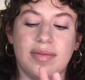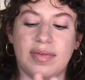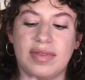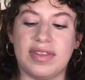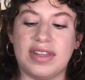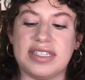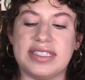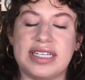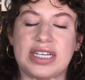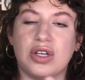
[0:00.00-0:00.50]

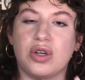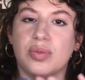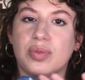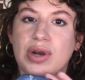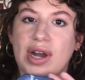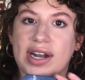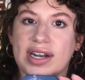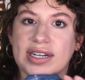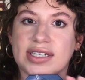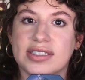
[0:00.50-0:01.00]
the single
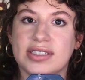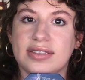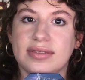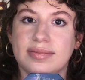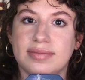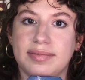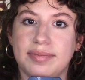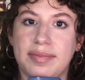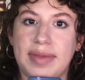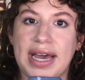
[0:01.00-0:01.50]
product
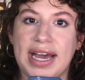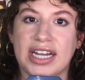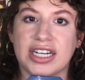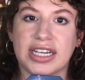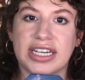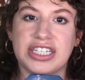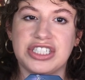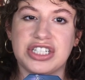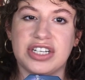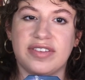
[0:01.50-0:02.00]

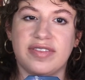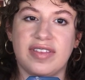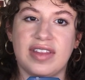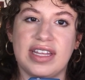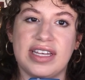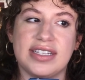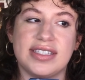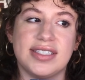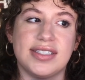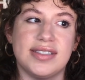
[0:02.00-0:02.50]
package of
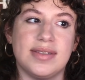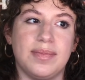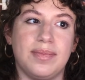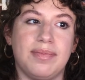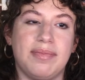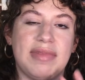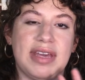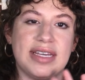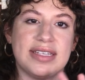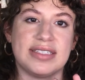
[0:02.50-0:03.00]
this
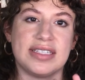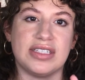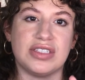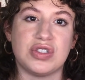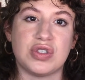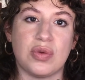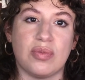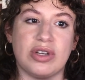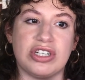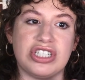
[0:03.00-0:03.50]
makes it
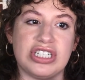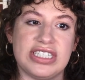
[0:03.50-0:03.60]
so much